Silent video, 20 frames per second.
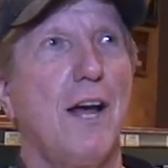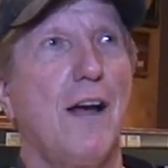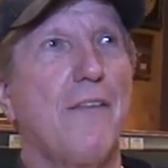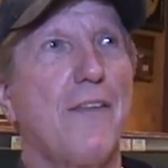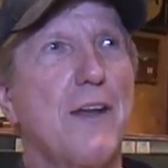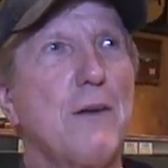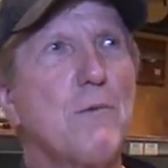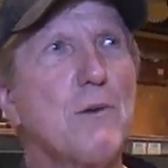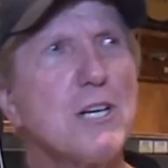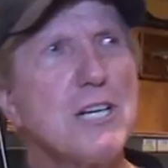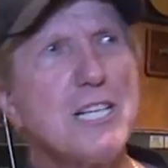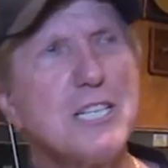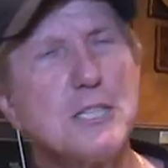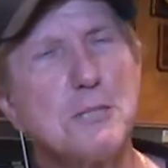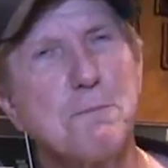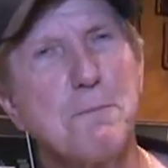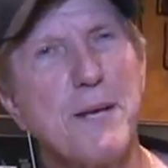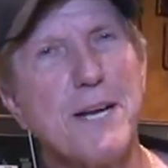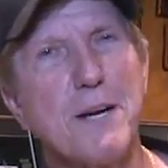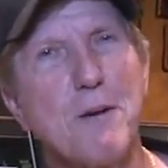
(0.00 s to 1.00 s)
And then we're gonna
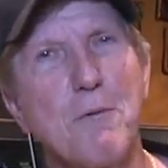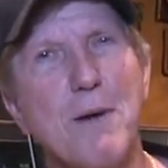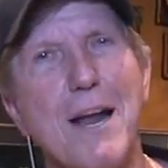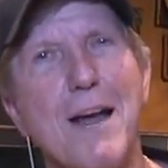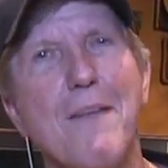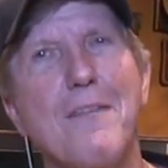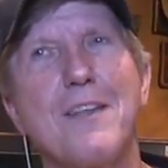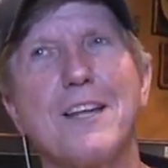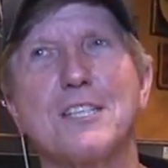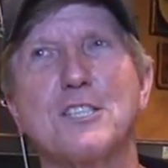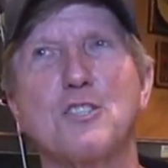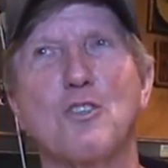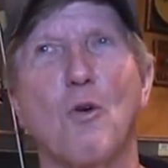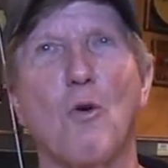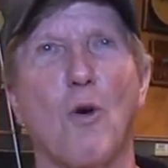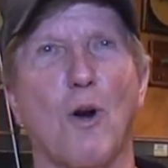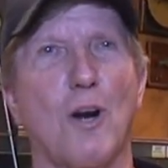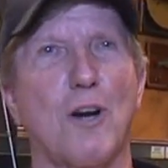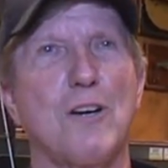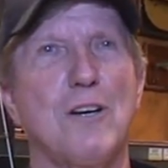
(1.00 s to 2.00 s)
spin around the
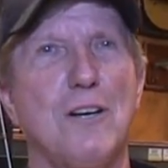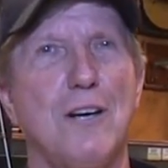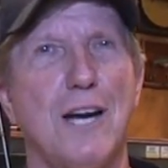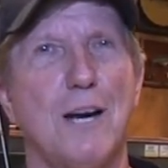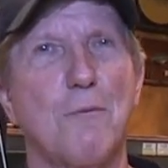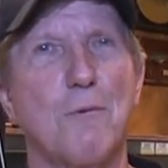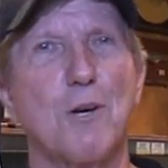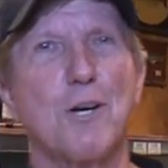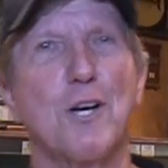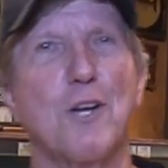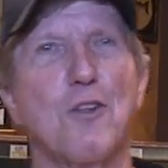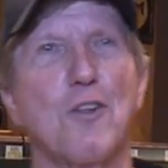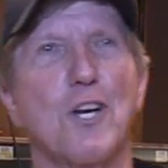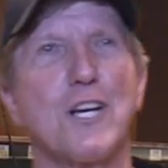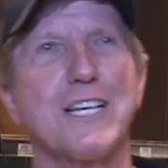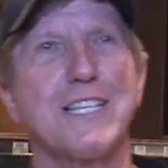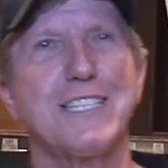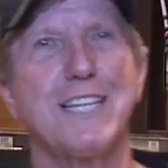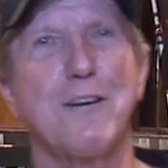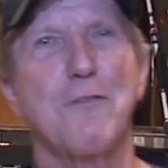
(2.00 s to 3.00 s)
store and we're gonna
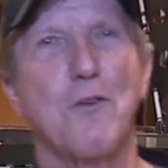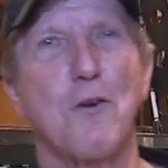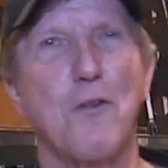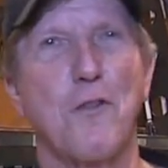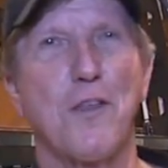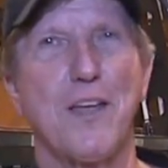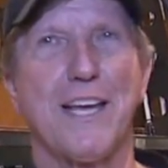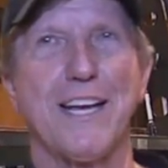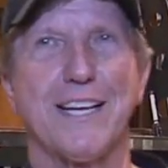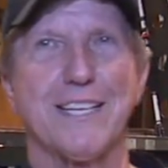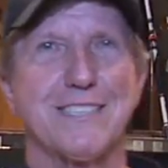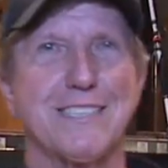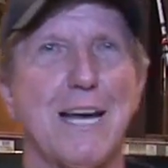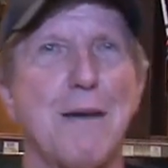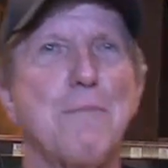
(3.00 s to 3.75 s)
look at different things.